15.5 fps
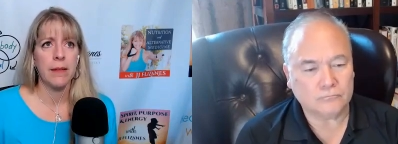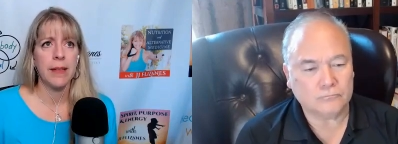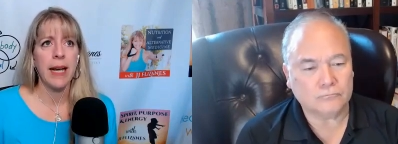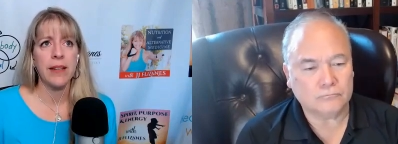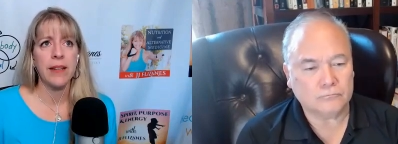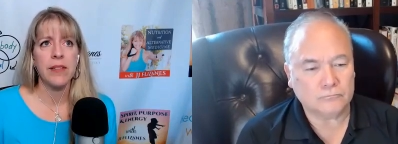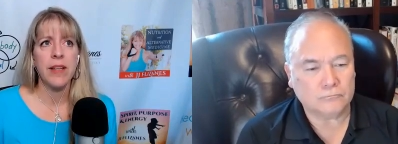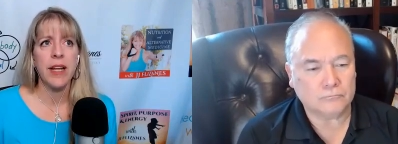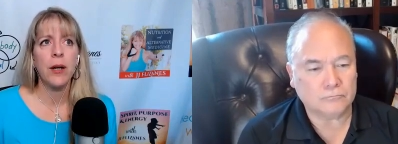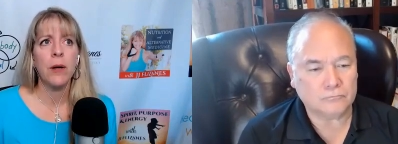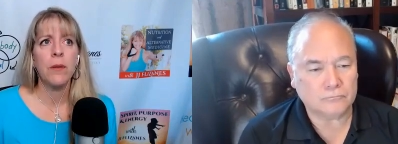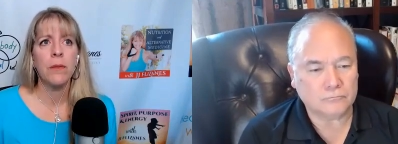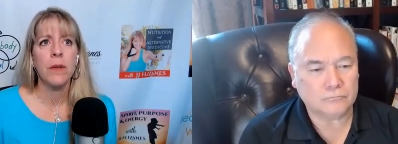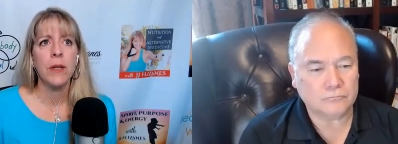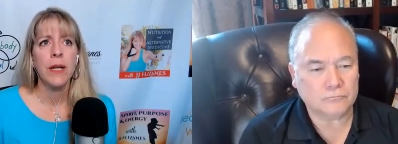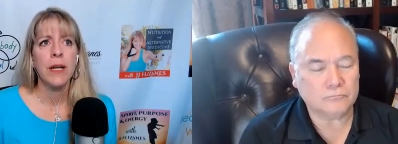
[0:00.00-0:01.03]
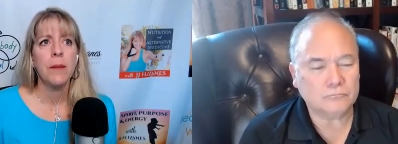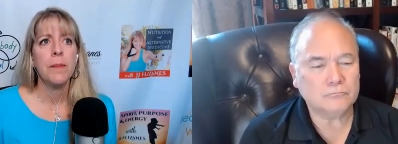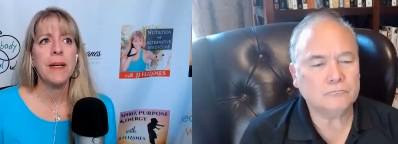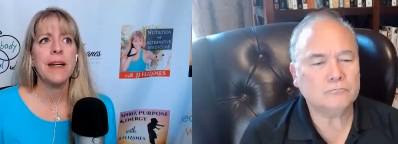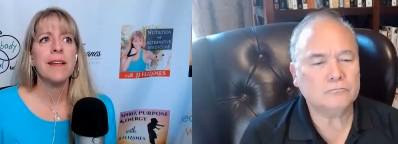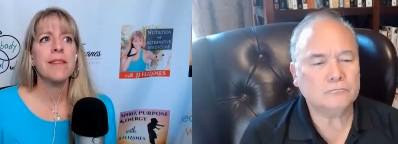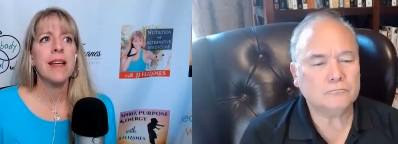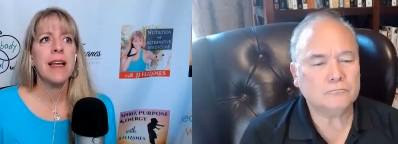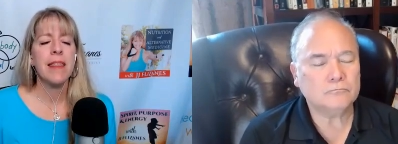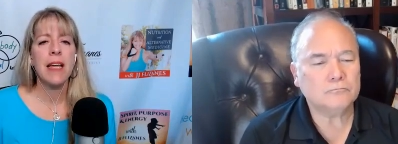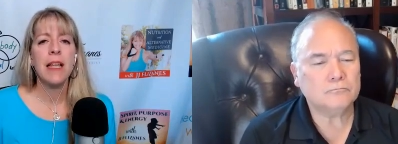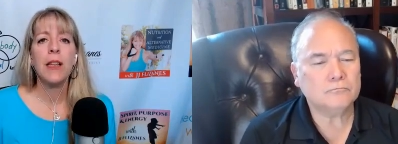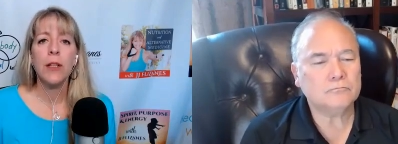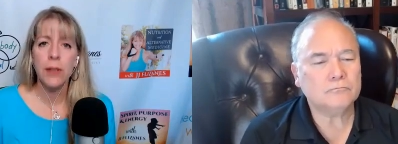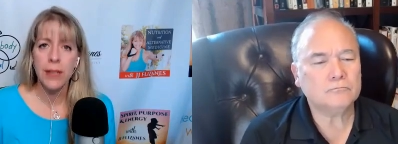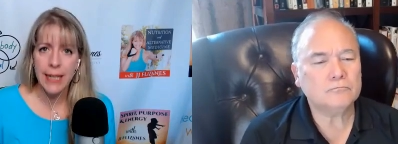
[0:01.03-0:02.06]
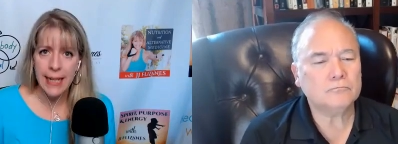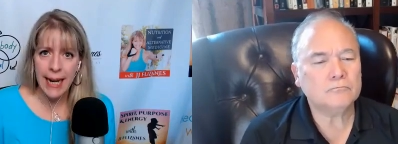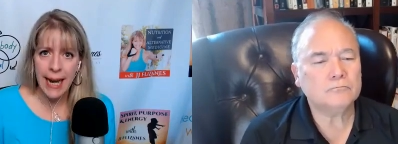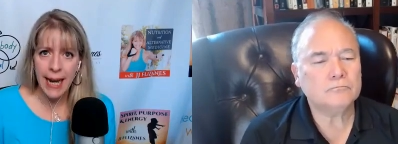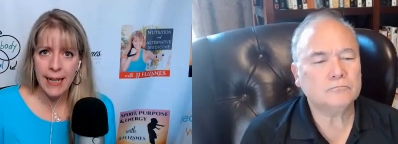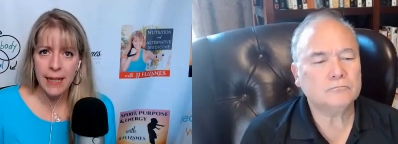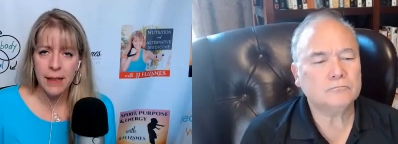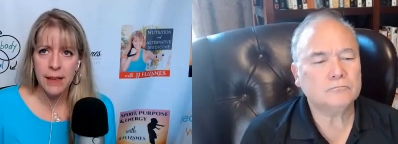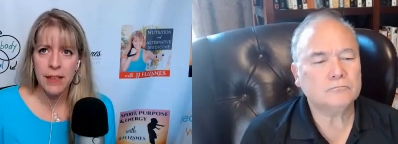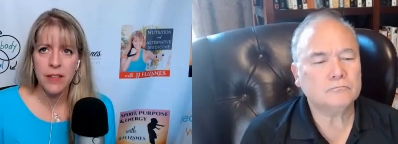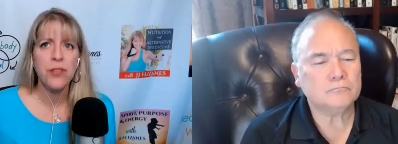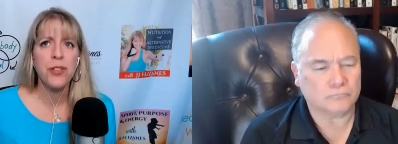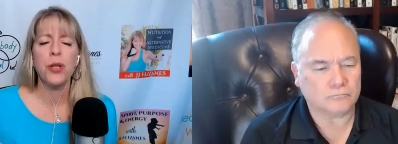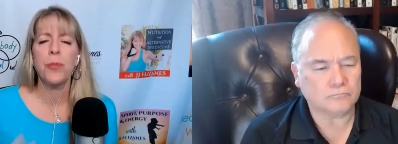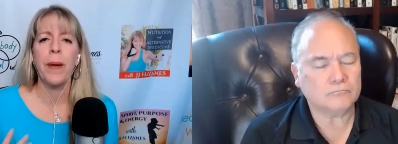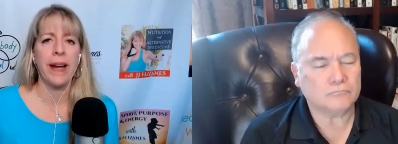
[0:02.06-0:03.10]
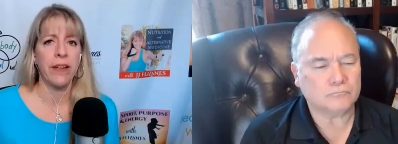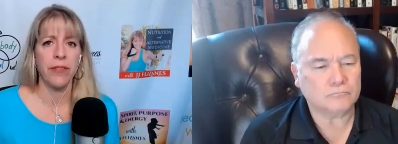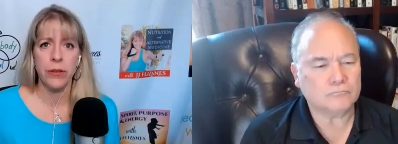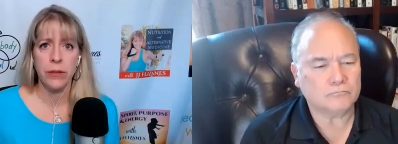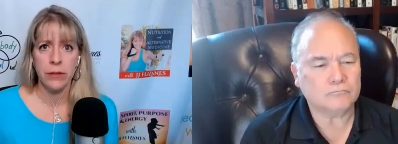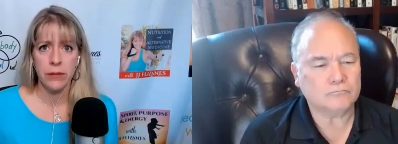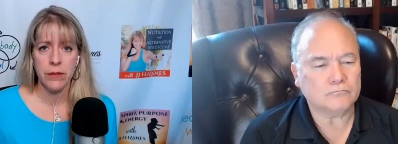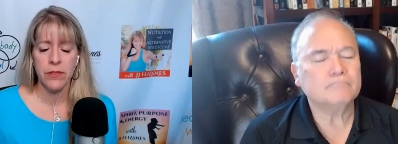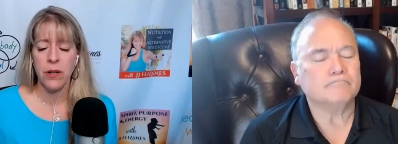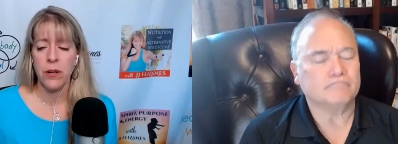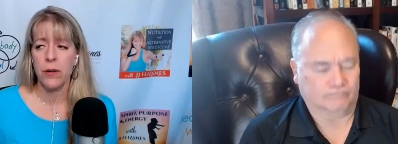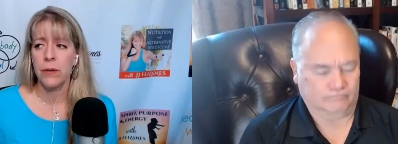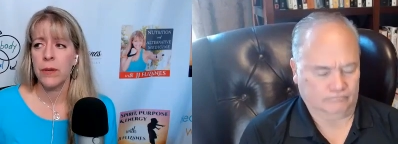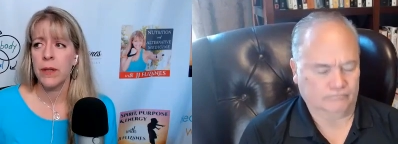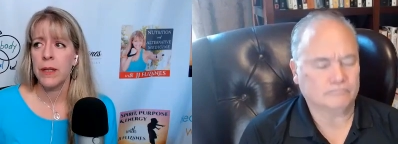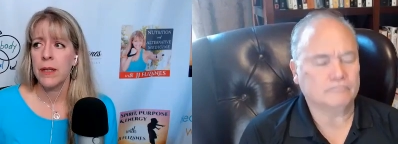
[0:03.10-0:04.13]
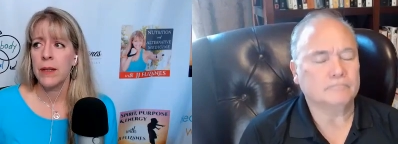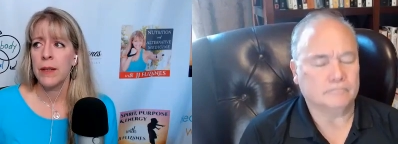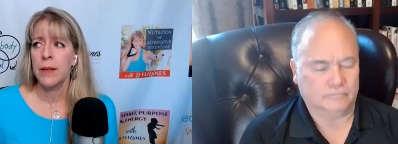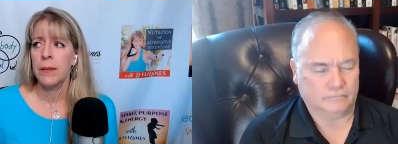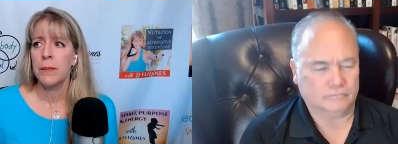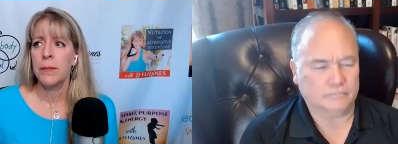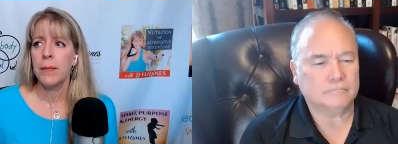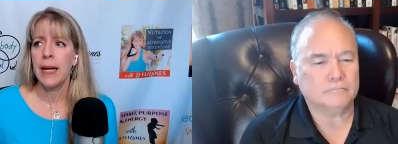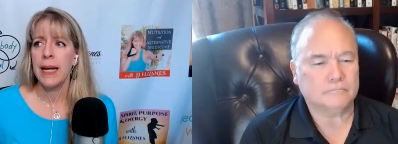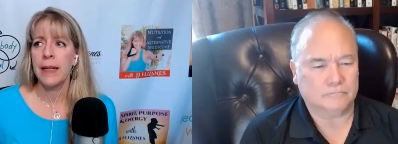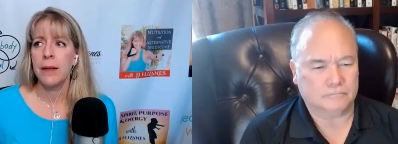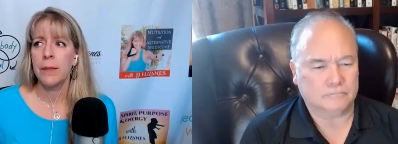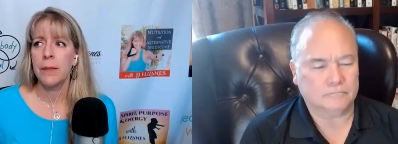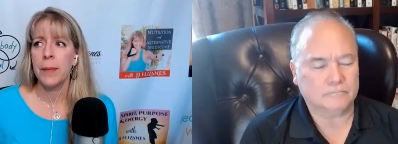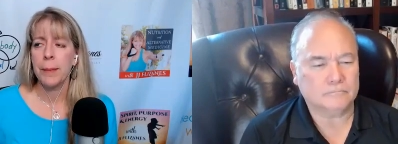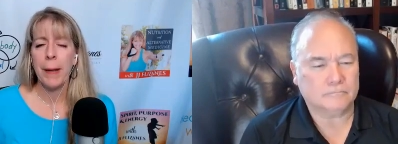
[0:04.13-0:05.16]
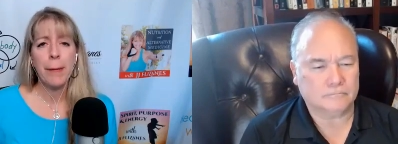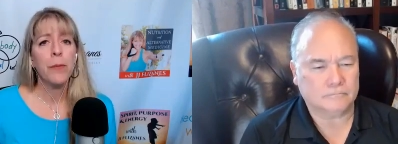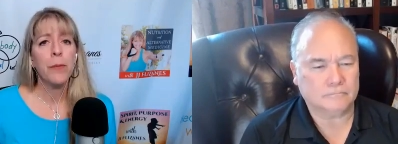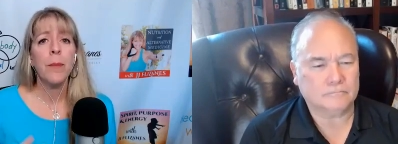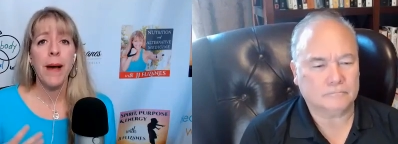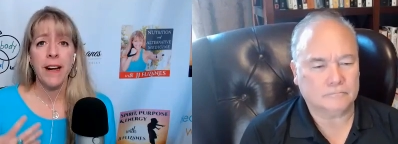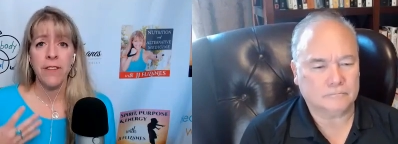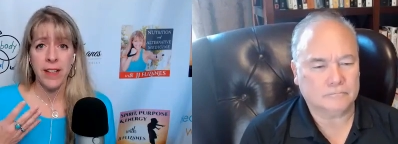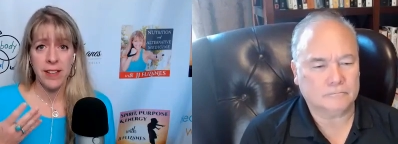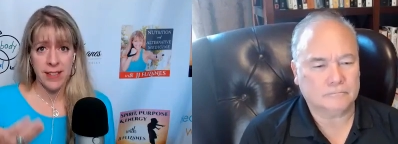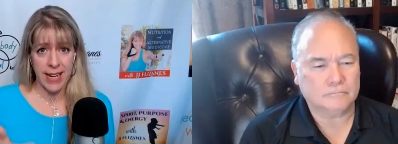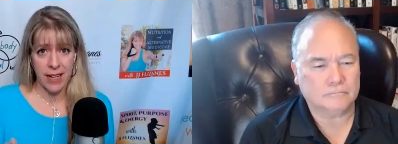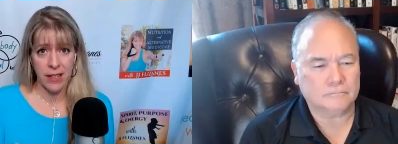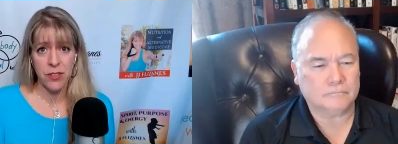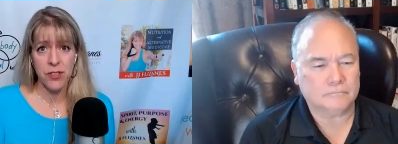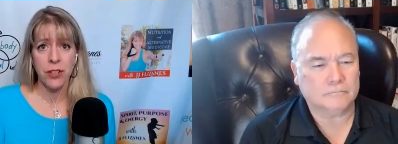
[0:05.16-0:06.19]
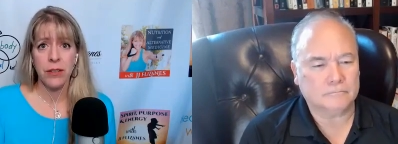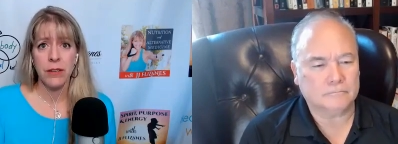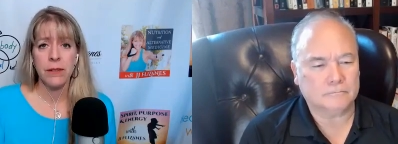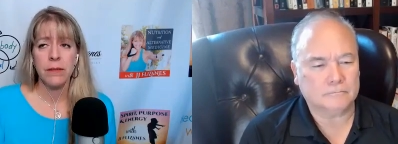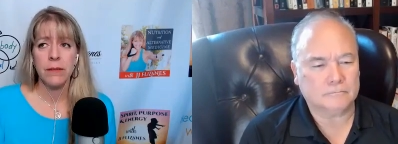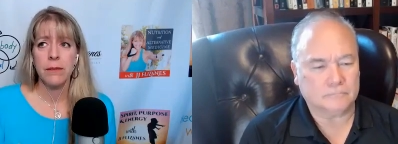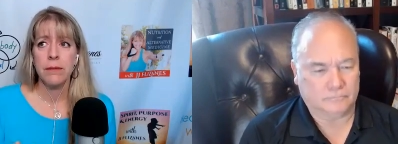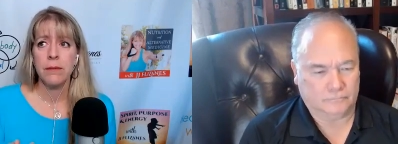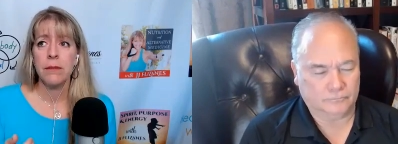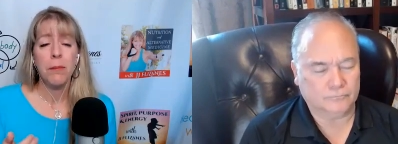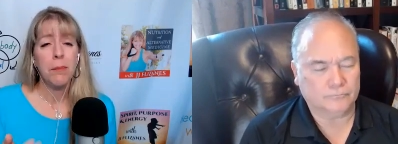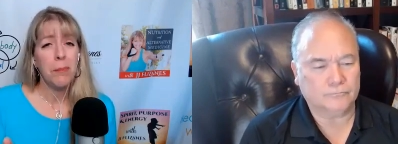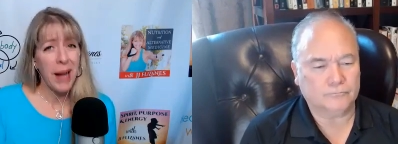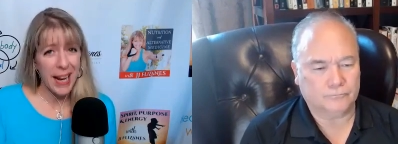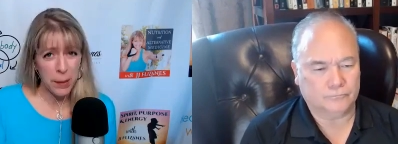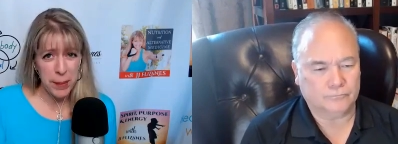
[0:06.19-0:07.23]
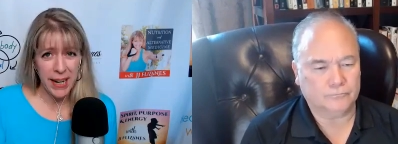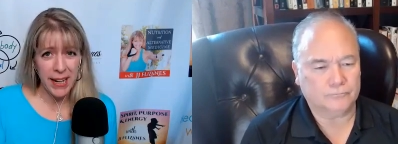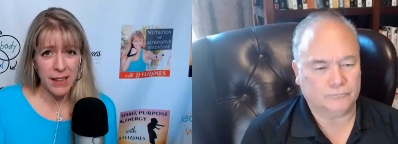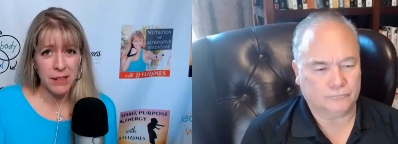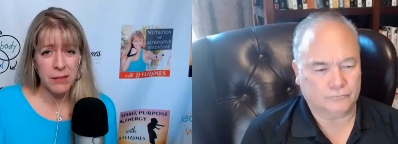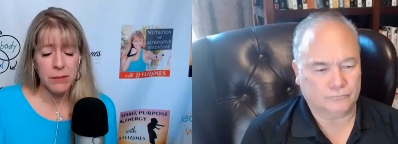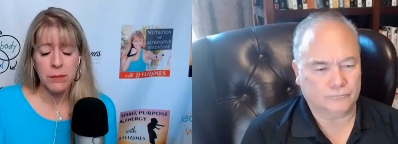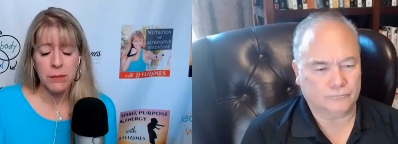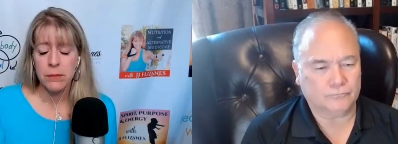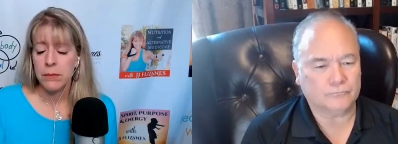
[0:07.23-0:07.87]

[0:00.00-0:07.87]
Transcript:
Speaker 1: yes, they don't, because they think looking at it is too painful. So, but people will manifest cancer, back pain,